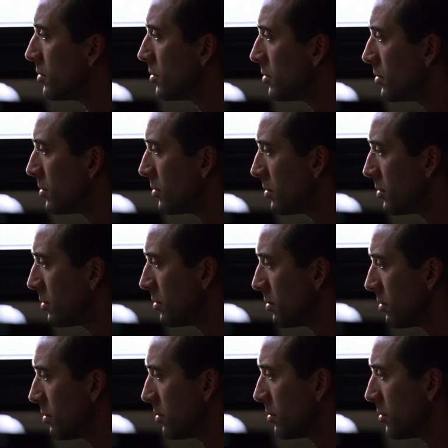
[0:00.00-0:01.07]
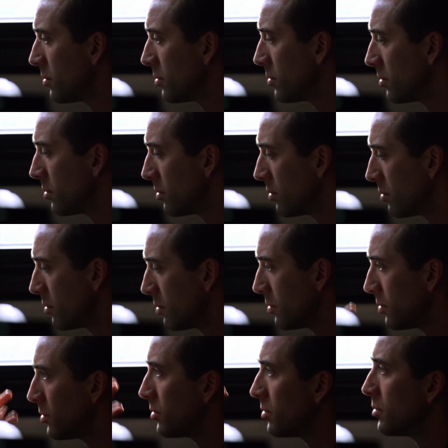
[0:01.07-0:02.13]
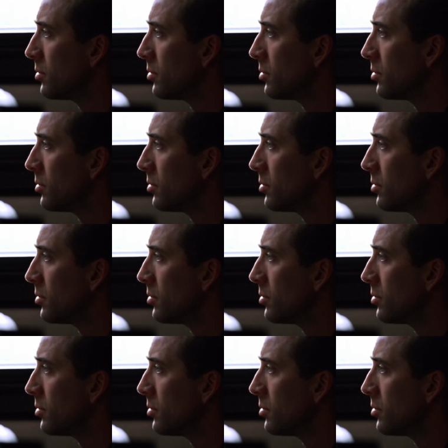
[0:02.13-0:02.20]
to change her like